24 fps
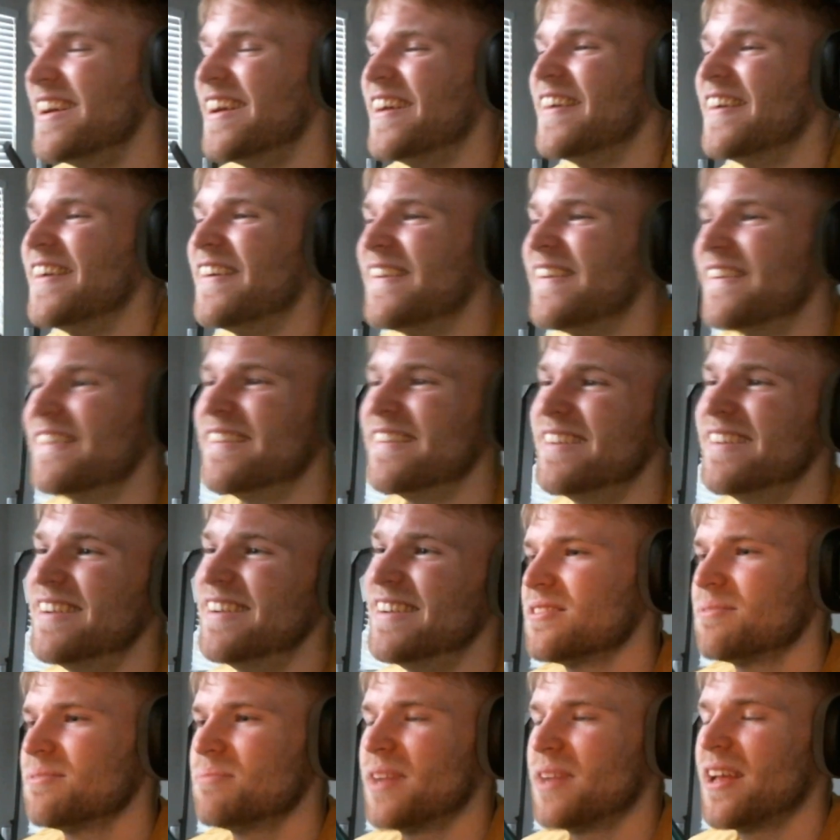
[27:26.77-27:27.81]
Yo.
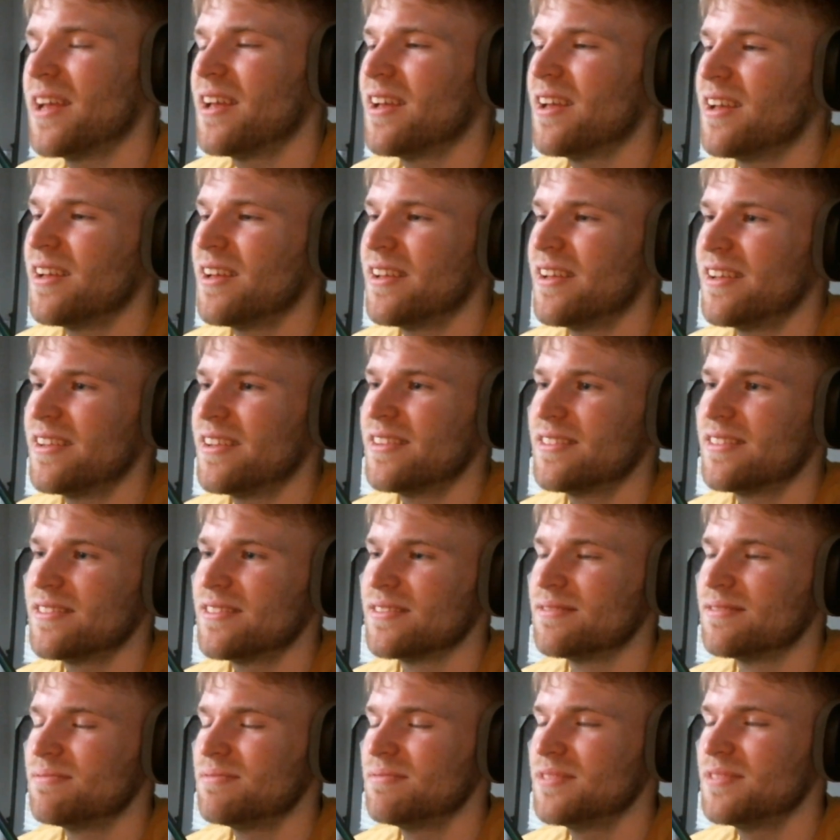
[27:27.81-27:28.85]
Man,
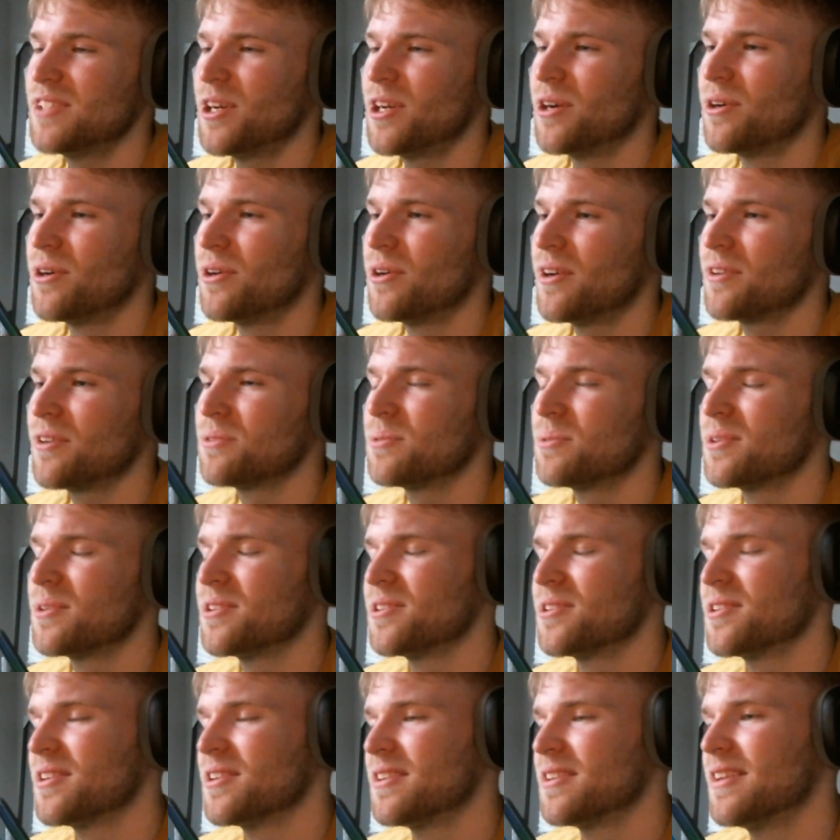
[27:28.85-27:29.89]
no, I don't want
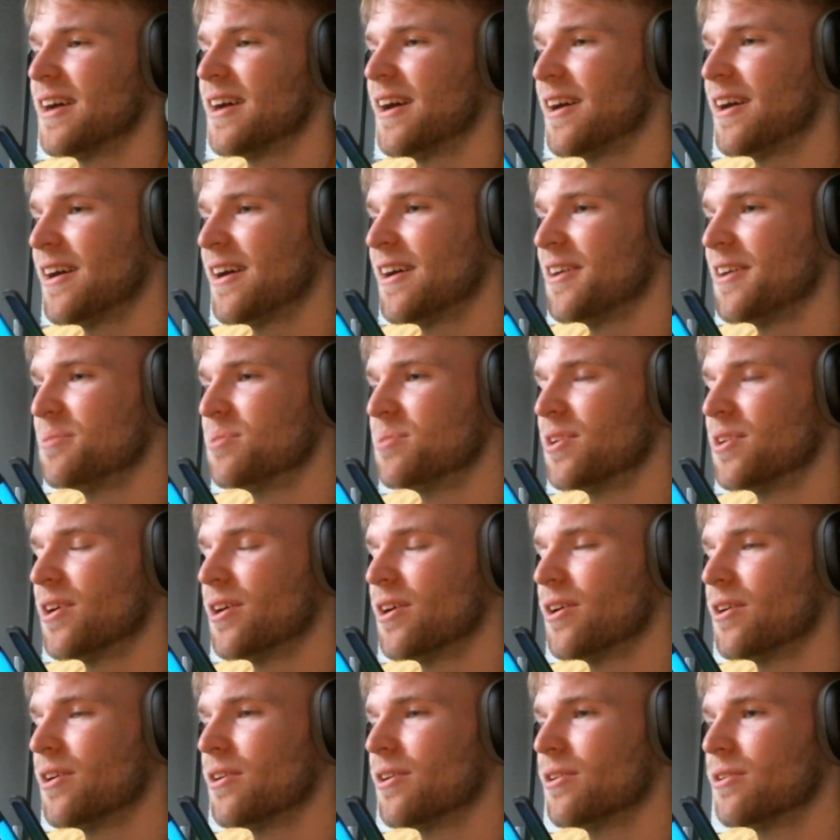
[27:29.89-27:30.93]
her to die,
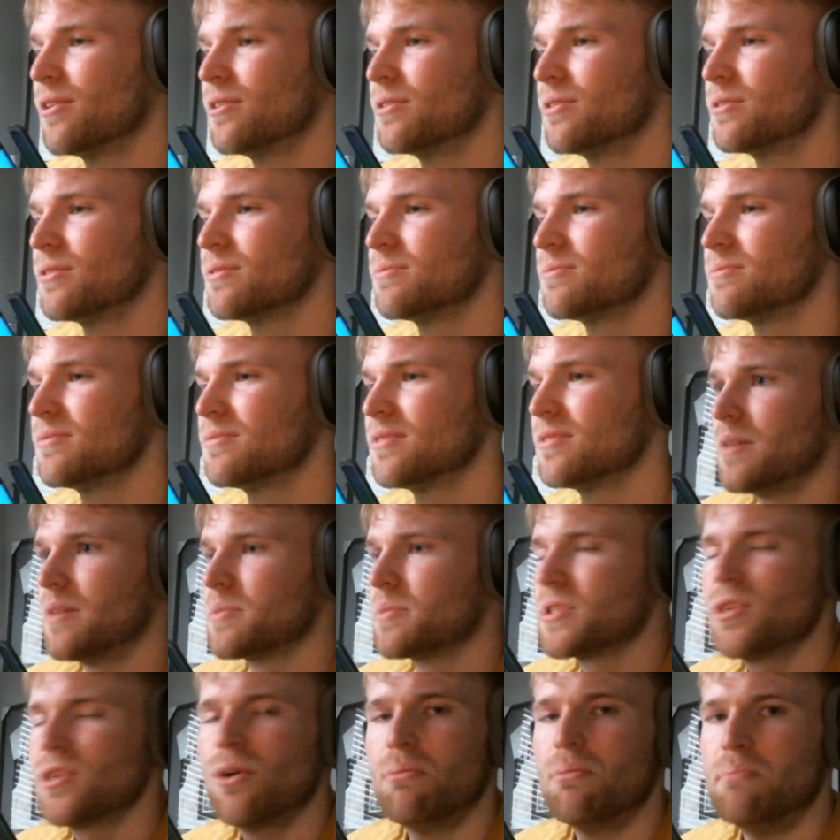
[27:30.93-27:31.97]
bro. I'm
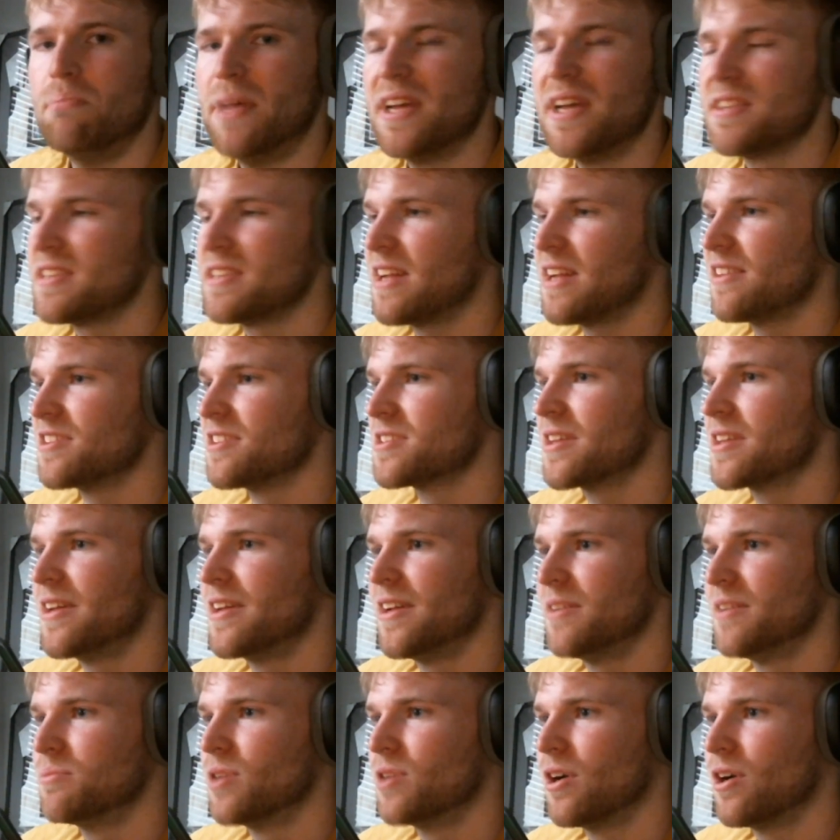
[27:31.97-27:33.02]
still pissed at this
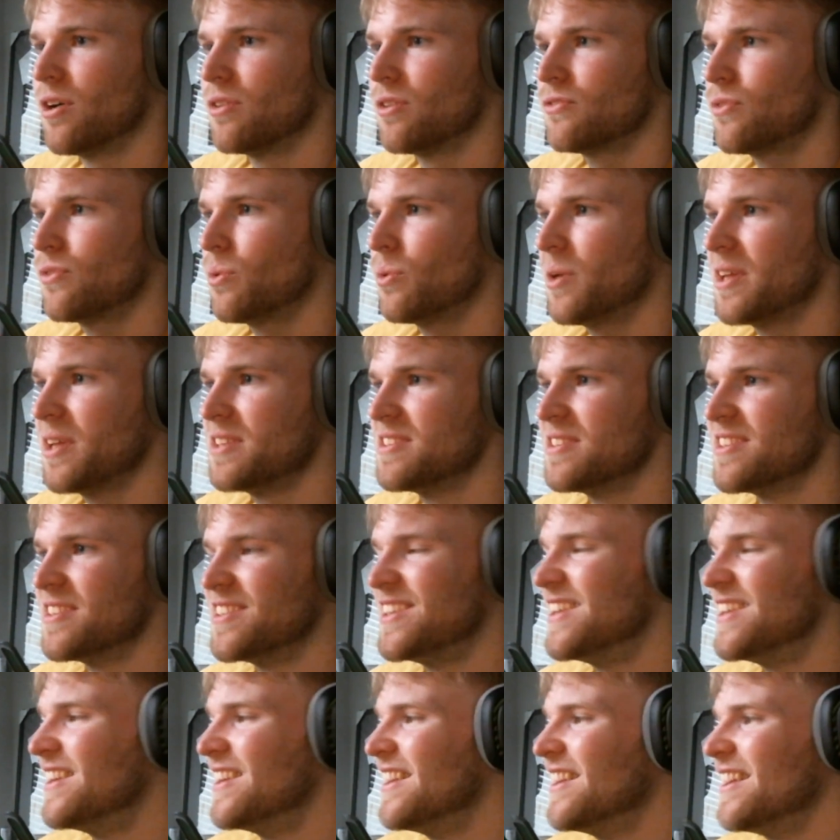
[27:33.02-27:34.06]
kid, bro, for what he did.
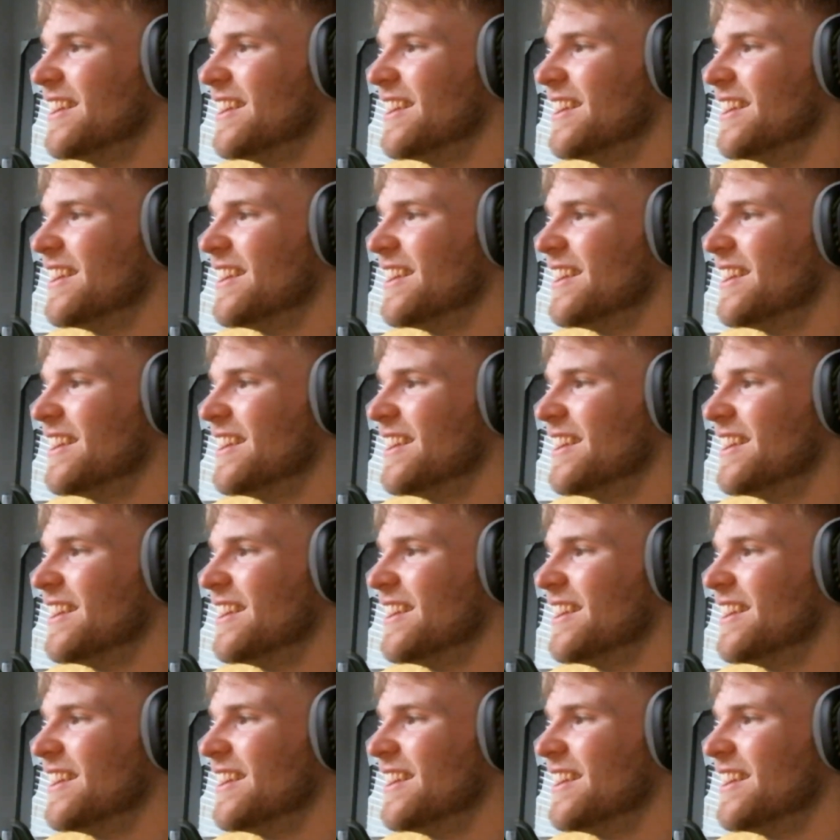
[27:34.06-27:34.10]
